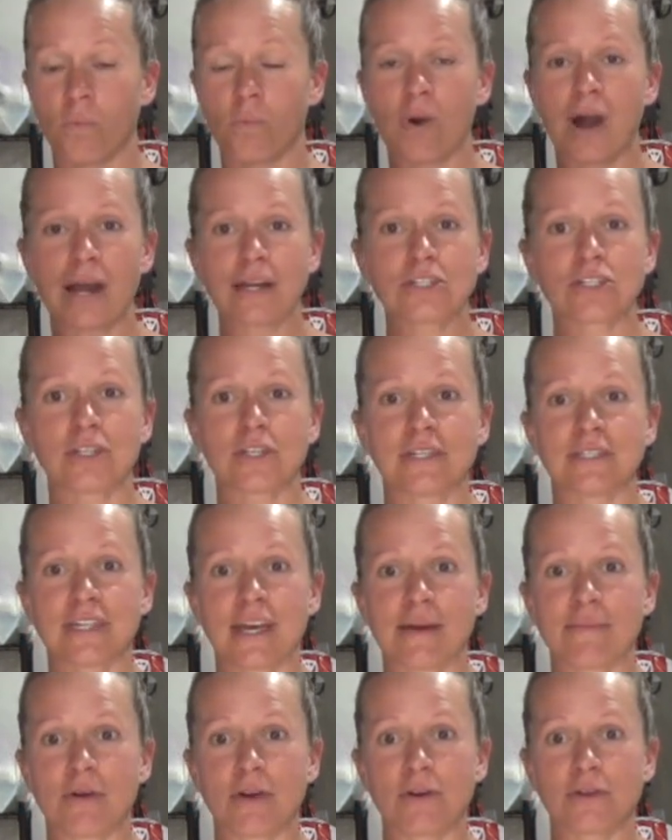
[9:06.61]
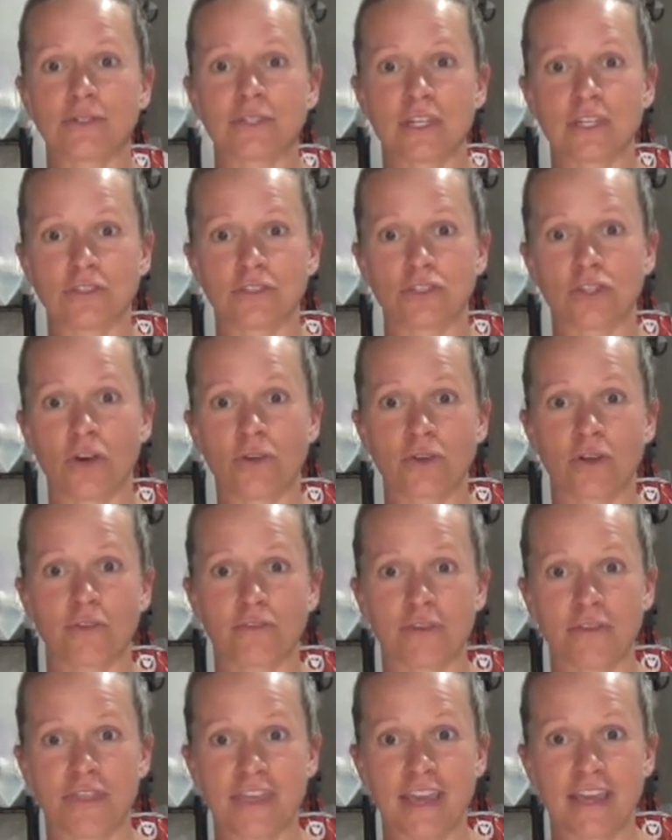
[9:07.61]
Watch the demos and don't
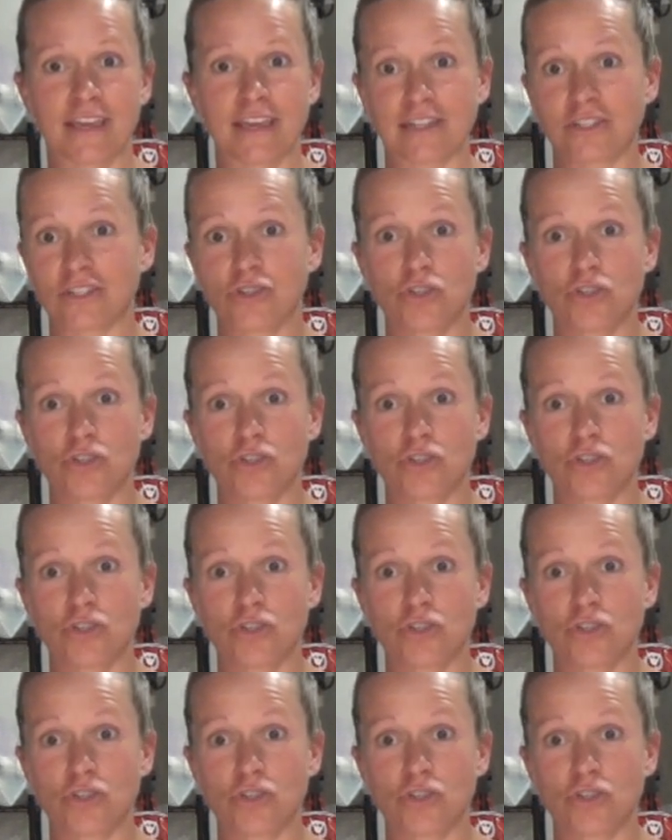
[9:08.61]
overthink it.